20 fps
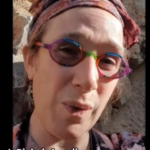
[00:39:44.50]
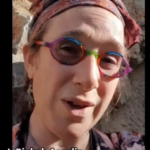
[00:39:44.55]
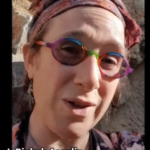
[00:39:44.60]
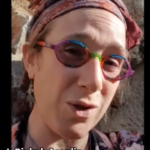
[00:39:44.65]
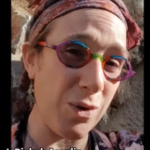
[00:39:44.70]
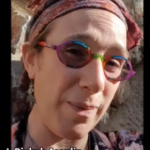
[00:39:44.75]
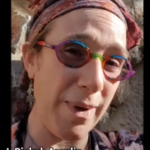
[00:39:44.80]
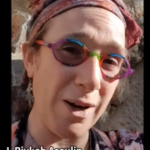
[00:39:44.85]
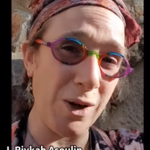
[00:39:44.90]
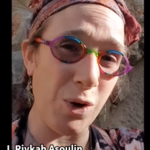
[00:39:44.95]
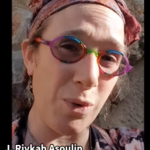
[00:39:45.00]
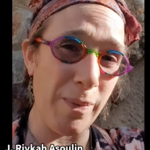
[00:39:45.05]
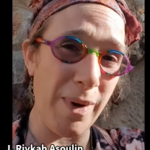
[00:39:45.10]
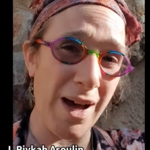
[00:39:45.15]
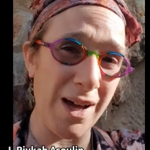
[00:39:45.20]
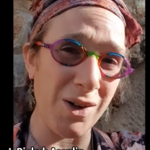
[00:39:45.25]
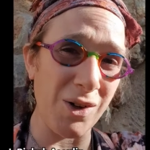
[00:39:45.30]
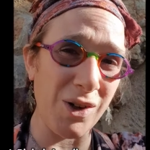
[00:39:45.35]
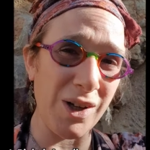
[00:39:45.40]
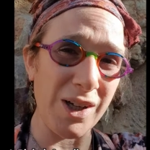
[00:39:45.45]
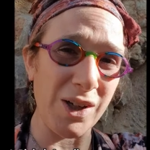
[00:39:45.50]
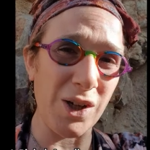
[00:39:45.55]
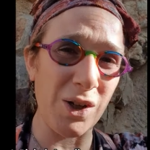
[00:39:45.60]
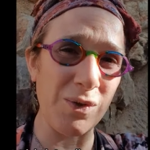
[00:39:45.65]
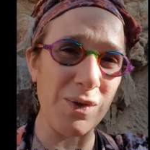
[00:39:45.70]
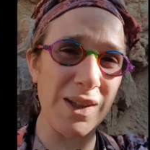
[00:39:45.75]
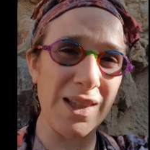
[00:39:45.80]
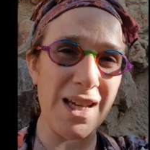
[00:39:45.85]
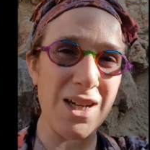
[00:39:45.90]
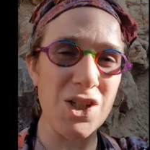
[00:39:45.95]
the Western medical model and
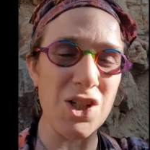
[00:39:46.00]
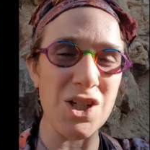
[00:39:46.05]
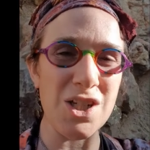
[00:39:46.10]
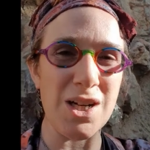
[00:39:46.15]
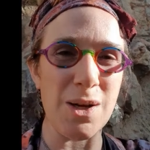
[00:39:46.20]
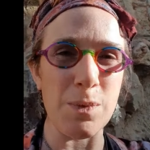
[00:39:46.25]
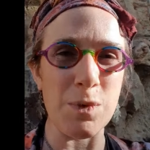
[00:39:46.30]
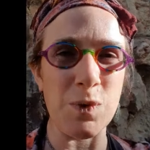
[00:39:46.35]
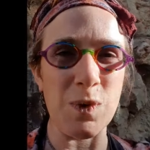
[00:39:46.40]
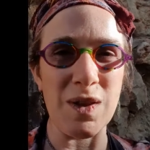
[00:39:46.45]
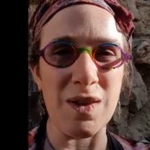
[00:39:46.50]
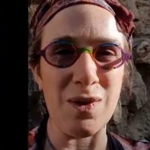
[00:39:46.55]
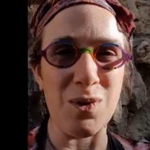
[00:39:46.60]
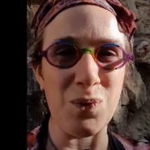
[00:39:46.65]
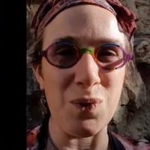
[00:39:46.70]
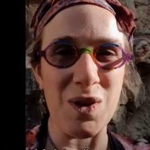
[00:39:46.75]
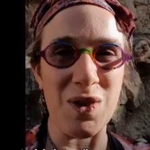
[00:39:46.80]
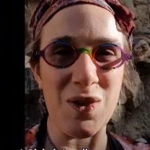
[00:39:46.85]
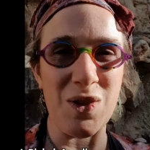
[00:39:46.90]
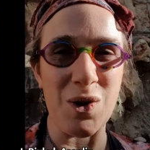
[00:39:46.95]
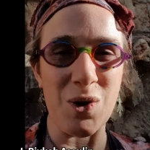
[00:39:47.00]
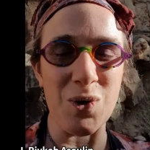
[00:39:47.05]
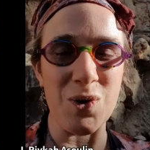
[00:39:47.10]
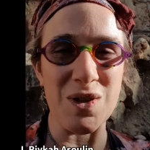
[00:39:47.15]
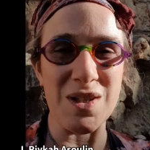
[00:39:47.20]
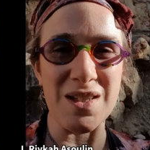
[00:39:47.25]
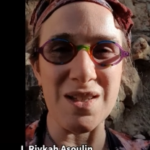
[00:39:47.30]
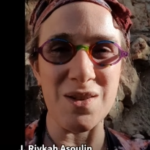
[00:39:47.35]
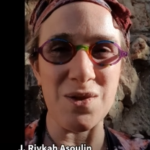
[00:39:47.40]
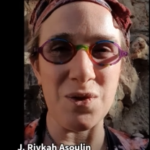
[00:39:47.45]
good relationships with
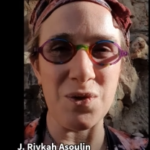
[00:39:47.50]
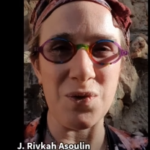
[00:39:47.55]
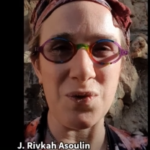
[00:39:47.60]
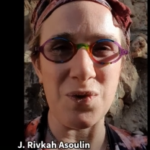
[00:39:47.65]
those